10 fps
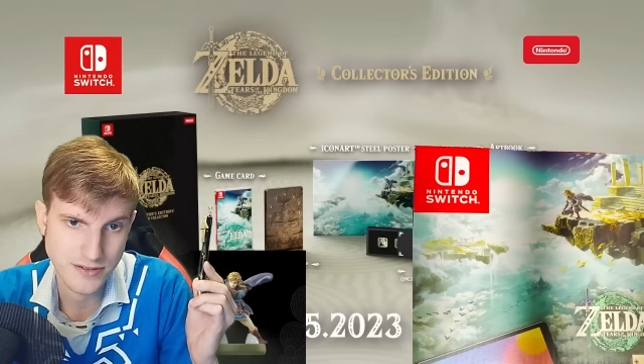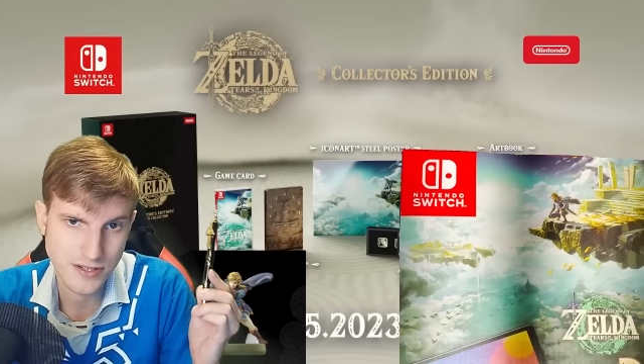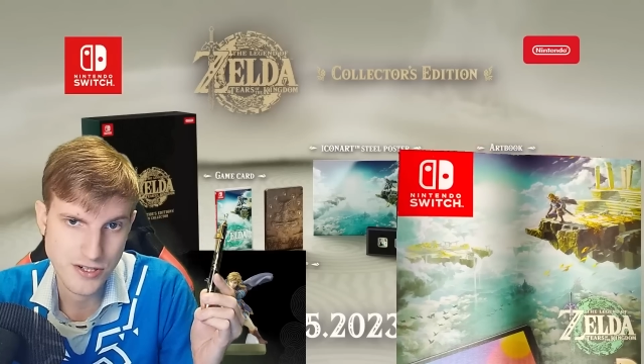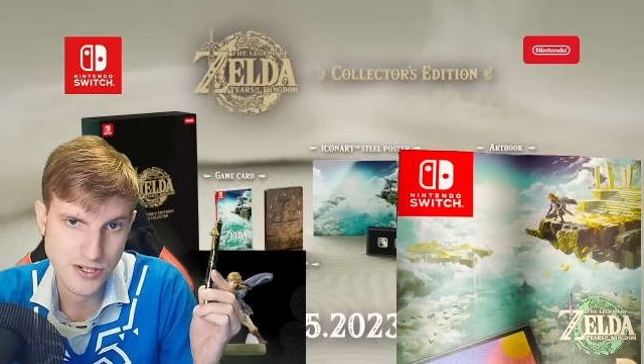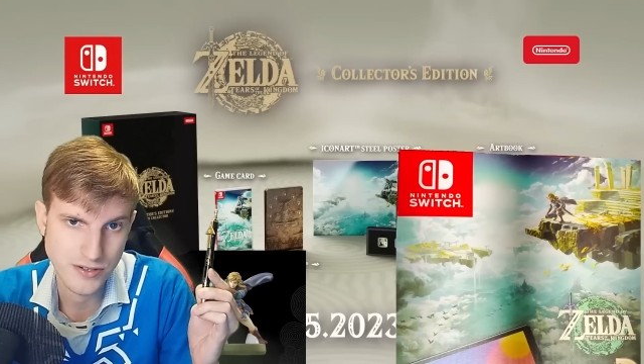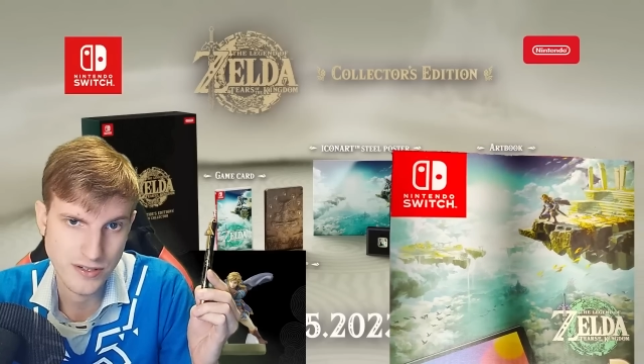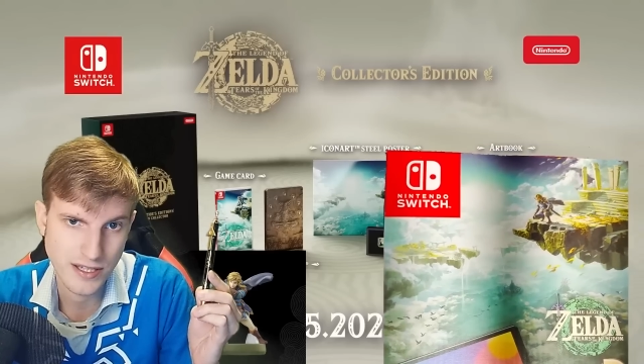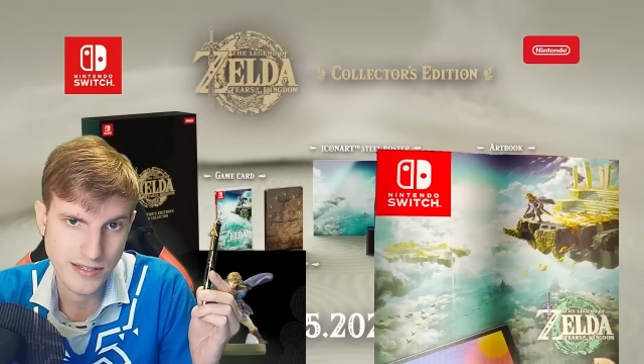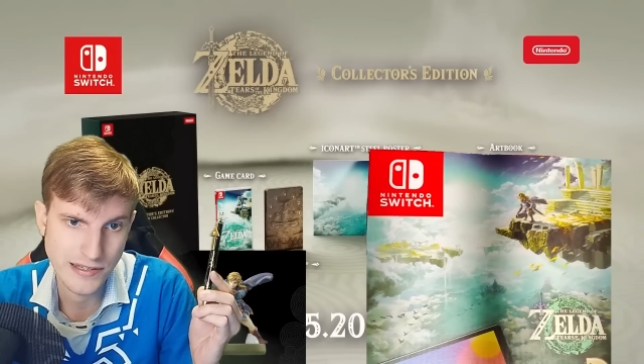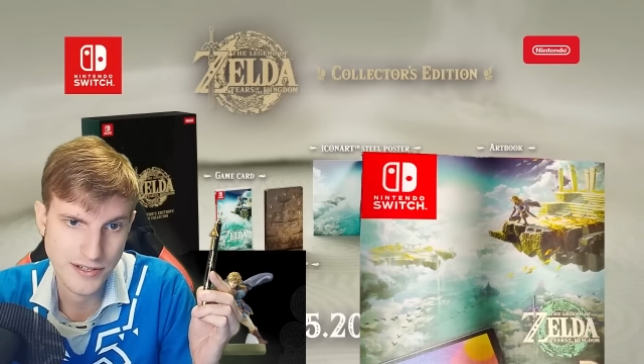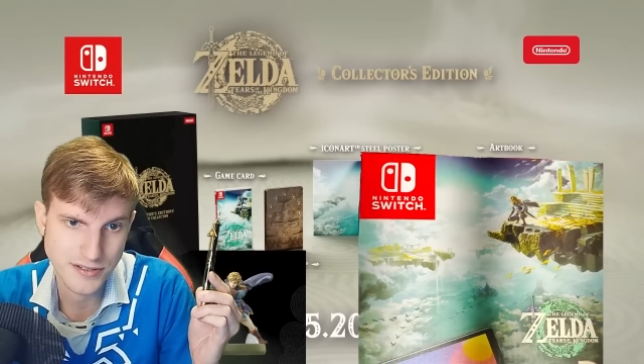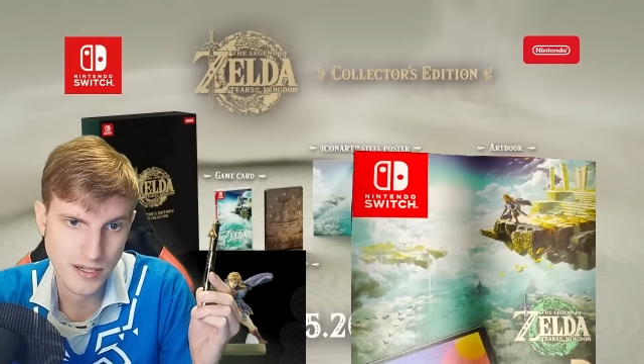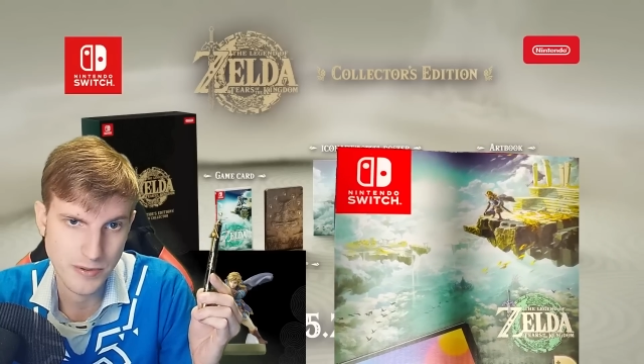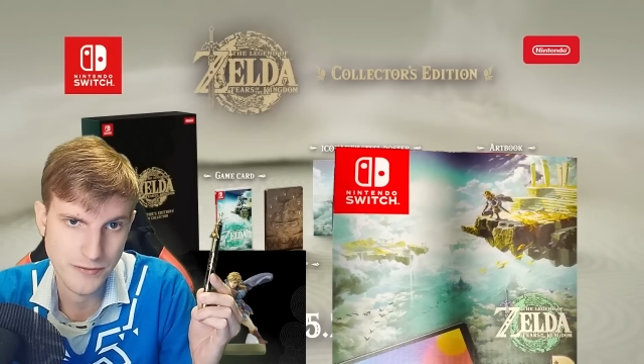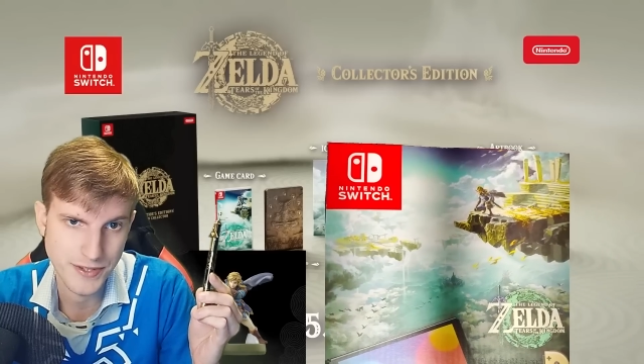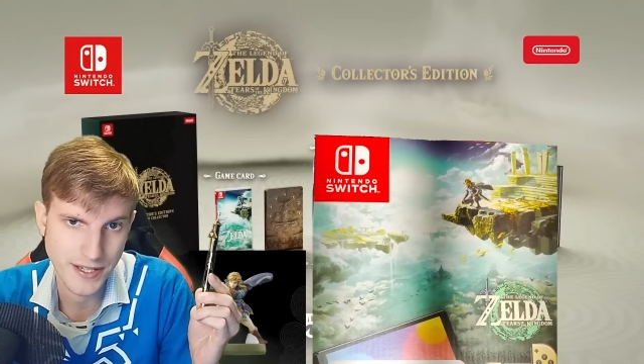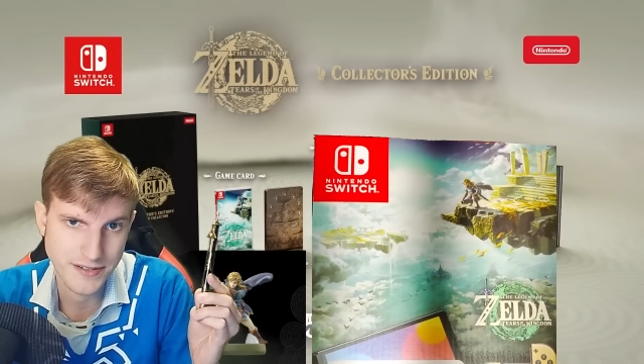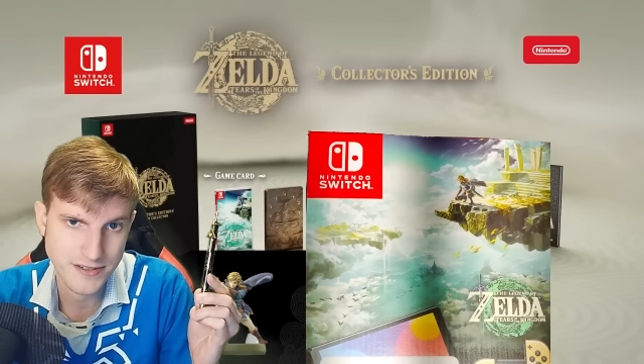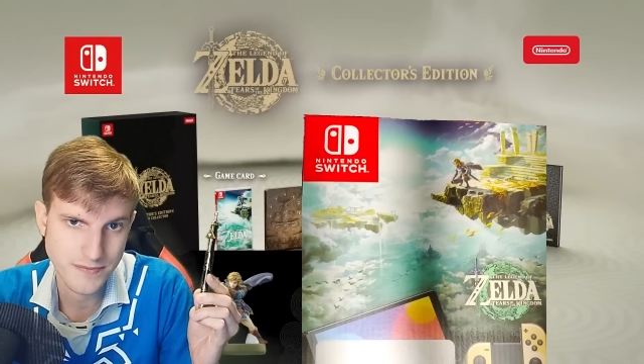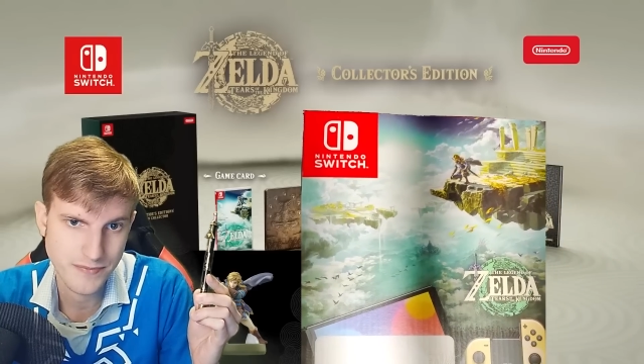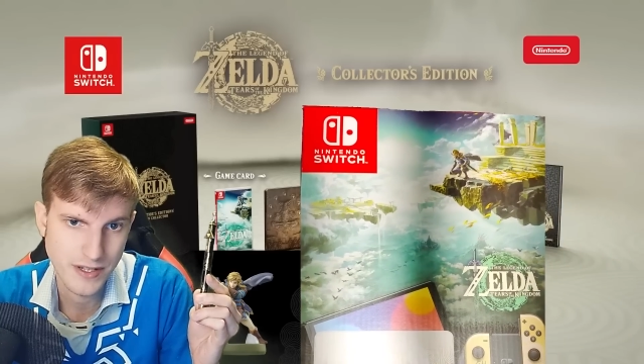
edition in the last couple of days.